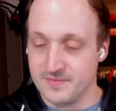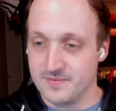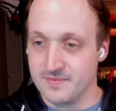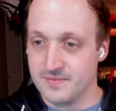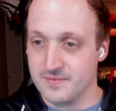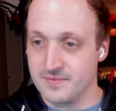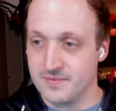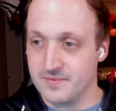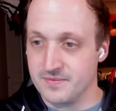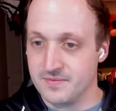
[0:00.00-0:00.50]

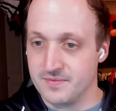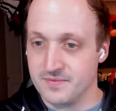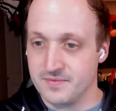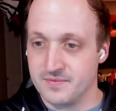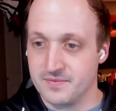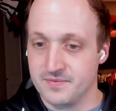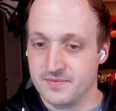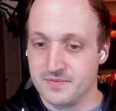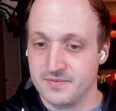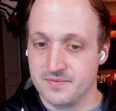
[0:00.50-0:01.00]

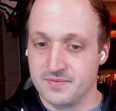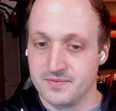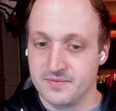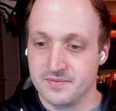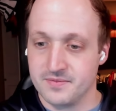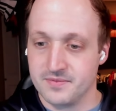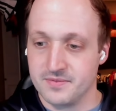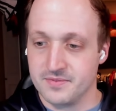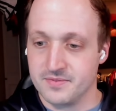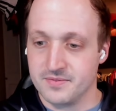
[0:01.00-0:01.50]

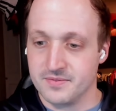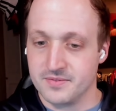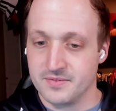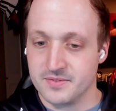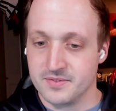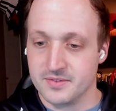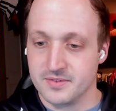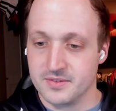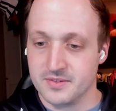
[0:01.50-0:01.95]
Nobody speaks.